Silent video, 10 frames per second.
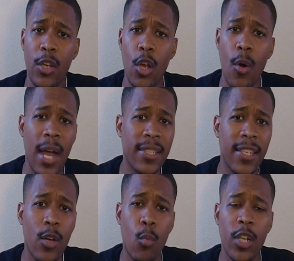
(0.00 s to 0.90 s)
You know, I
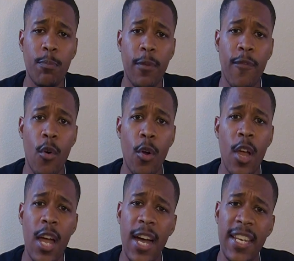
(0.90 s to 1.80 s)
said once before,